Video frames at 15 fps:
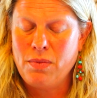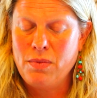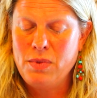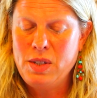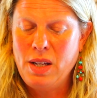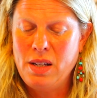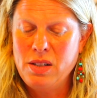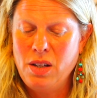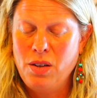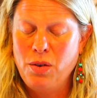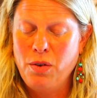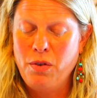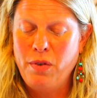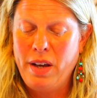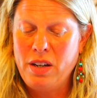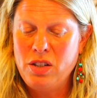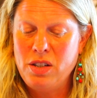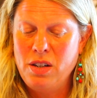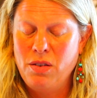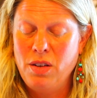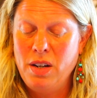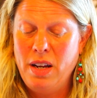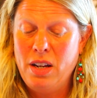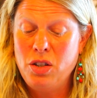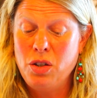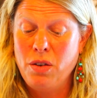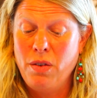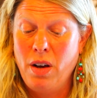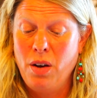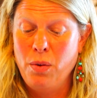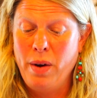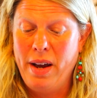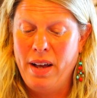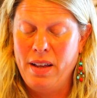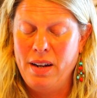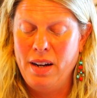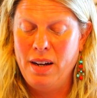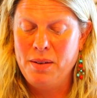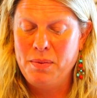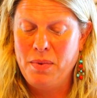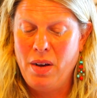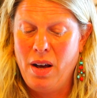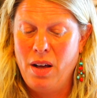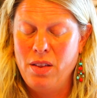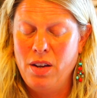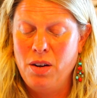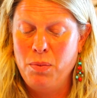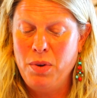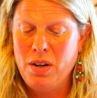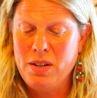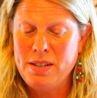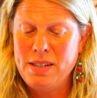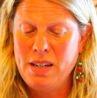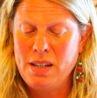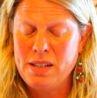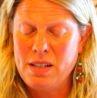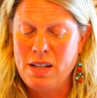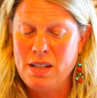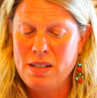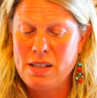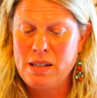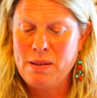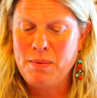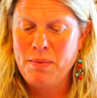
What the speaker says: It's also a reflection of the nature of all reality, all that appears and exists.